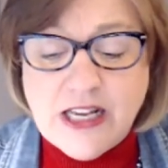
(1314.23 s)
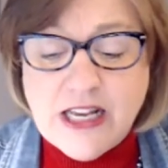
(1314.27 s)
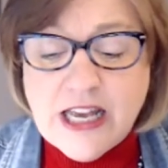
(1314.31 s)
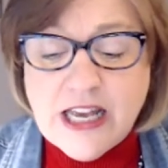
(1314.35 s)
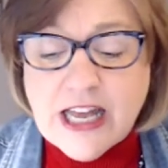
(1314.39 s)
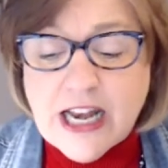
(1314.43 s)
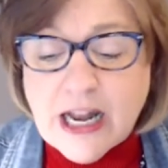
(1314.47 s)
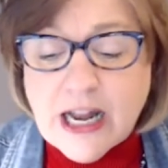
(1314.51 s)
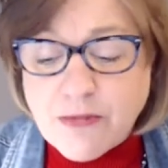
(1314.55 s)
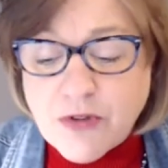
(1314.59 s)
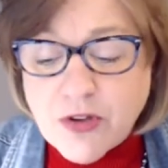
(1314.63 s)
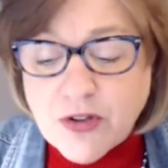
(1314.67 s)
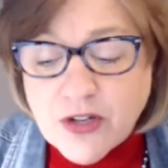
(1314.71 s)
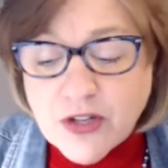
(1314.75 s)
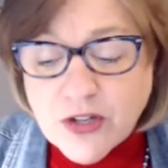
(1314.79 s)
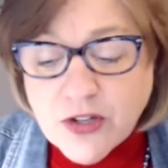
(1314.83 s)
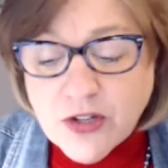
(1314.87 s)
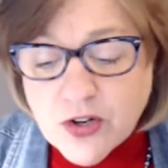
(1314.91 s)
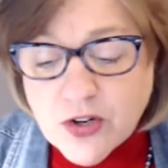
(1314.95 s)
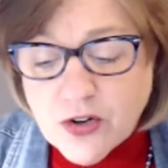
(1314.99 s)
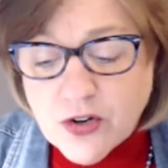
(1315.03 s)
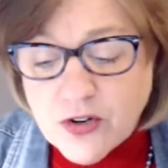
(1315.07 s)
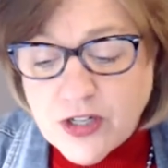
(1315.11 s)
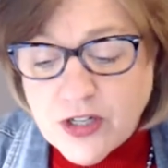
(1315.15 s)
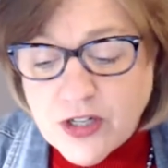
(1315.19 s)
And I'm going to
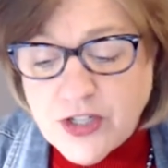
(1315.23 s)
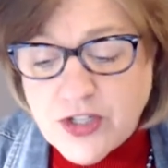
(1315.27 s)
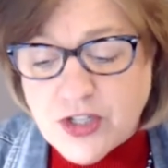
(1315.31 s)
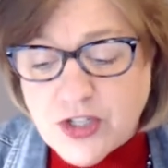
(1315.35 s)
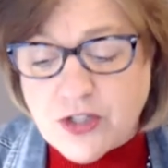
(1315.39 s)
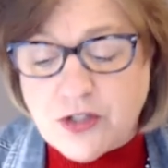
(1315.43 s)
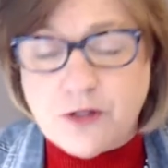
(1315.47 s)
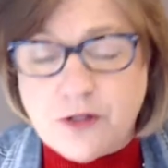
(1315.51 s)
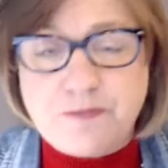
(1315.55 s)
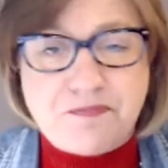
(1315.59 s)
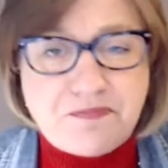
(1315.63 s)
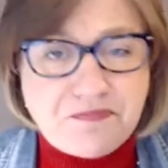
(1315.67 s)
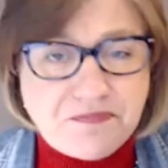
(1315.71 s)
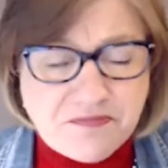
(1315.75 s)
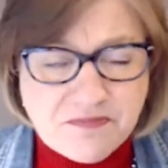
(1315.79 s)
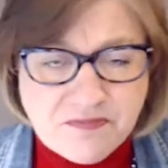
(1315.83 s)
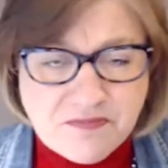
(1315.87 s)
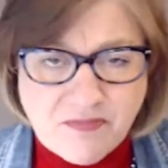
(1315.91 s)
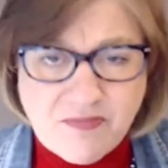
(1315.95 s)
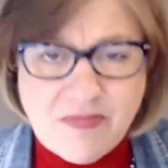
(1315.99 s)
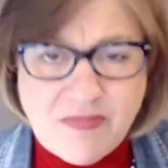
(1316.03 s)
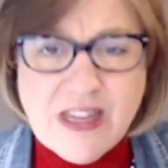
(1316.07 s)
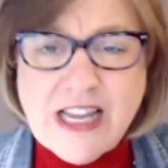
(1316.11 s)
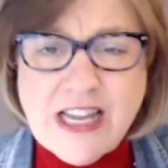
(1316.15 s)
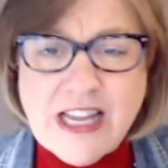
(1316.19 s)
encourage you,
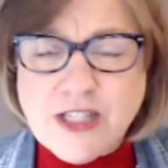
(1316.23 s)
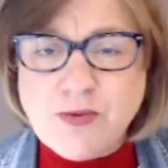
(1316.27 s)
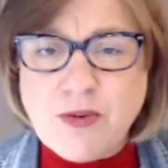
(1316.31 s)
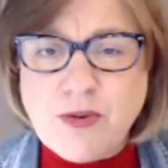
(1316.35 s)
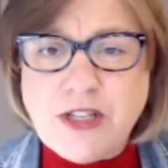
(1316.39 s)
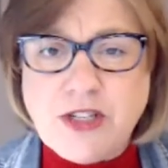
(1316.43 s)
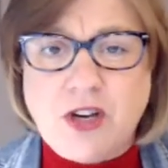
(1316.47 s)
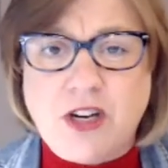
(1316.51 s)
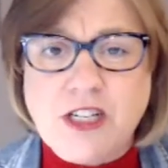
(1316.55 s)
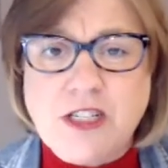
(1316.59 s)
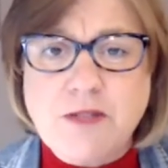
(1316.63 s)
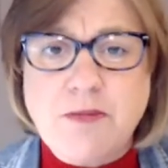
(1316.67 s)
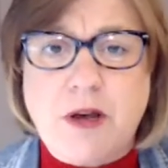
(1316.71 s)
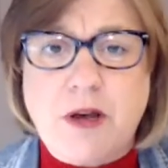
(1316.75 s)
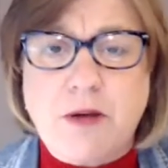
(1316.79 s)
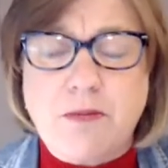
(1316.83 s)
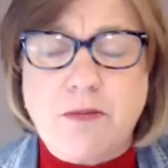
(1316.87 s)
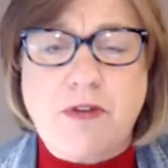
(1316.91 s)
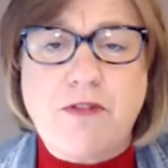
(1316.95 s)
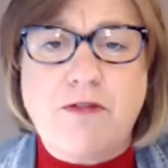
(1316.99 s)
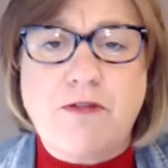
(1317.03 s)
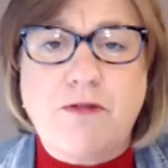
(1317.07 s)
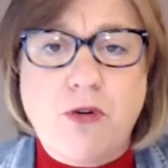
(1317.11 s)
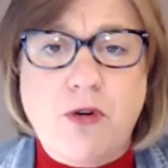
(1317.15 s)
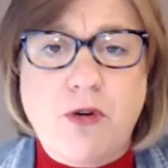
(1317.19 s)
as we talked about
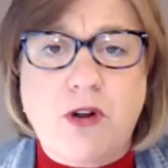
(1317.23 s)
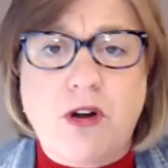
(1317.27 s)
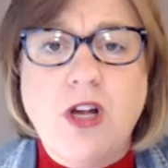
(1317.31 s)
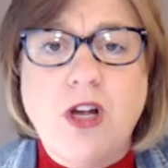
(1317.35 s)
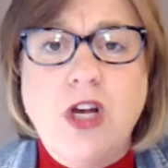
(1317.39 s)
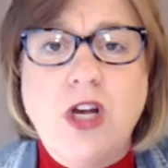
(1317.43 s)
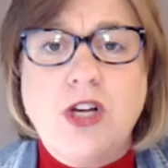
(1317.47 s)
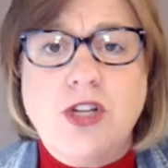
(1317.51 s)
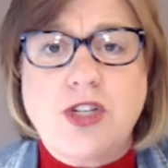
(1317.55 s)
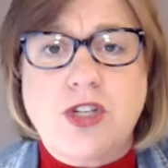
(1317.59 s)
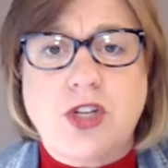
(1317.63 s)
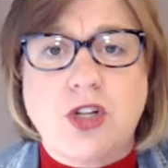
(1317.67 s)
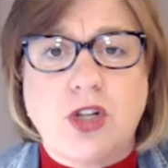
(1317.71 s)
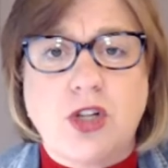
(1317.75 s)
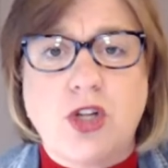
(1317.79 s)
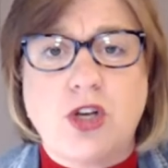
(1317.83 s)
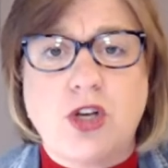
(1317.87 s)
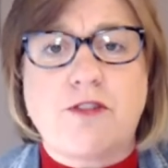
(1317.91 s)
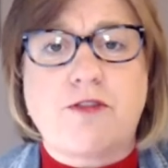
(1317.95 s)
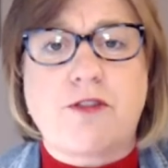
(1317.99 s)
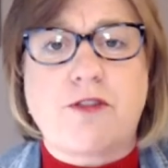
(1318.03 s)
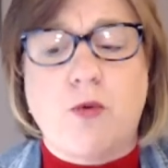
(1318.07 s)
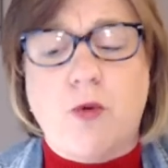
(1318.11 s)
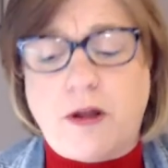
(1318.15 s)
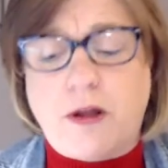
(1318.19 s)
before, to look
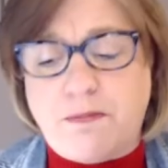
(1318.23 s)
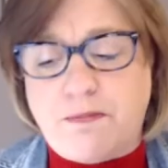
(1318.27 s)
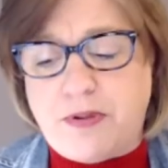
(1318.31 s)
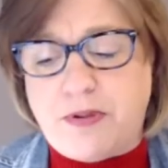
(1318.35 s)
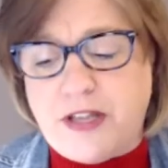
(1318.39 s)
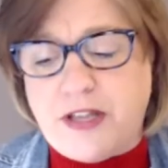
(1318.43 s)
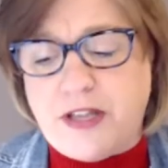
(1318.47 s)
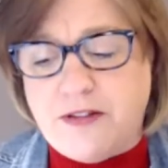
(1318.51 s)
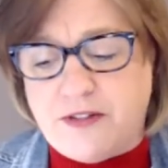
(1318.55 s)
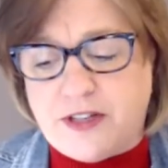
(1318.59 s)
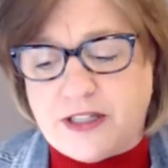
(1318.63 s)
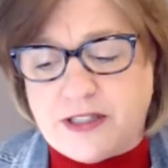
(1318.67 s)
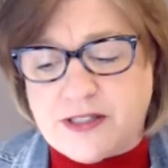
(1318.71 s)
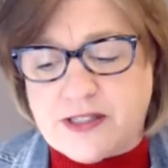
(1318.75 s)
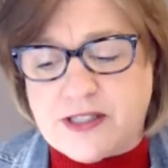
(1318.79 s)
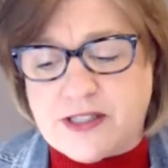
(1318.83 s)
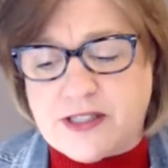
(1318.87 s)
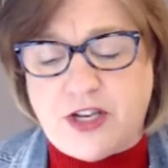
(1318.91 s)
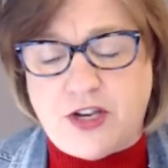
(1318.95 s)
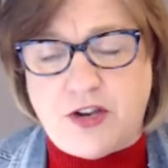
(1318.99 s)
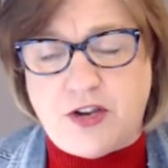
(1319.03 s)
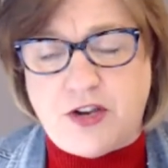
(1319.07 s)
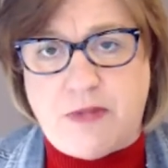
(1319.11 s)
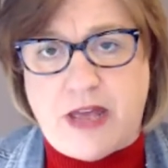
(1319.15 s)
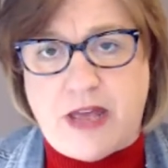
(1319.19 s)
for what pivots
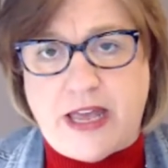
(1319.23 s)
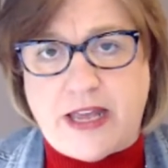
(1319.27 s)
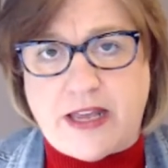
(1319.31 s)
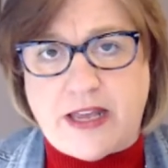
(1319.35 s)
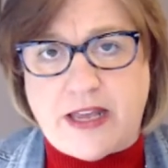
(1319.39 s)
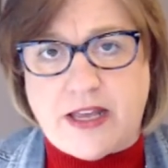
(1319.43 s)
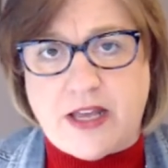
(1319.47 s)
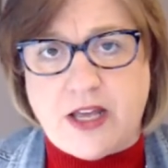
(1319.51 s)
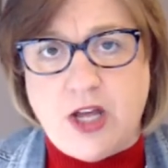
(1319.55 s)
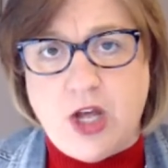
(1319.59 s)
can you make?